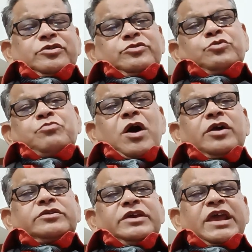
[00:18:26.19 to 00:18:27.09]
mark
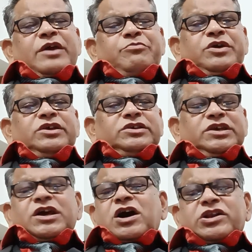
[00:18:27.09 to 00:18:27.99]
A, B, C,
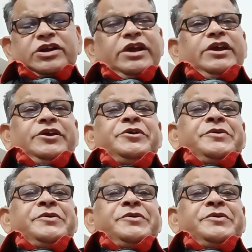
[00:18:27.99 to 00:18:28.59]
or D,